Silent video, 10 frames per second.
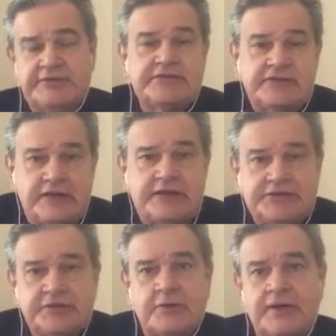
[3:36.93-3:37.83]
There's a
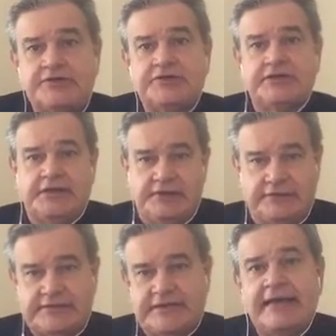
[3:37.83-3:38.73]
larger question
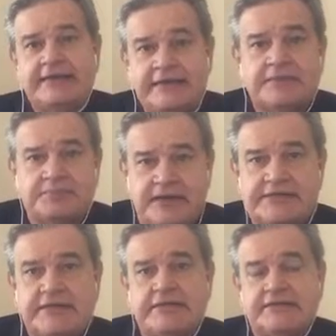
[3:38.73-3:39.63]
here. Is I think the
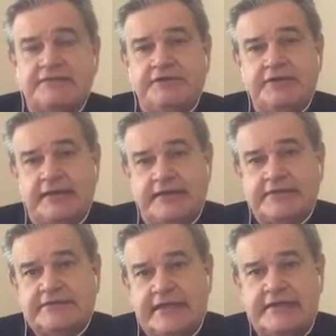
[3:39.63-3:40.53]
President of the
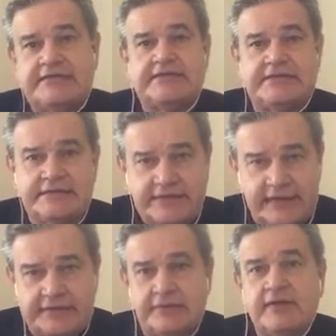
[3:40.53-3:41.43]
United States is
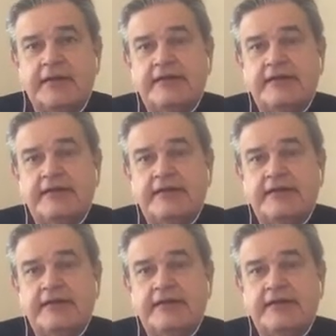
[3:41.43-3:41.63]
entitled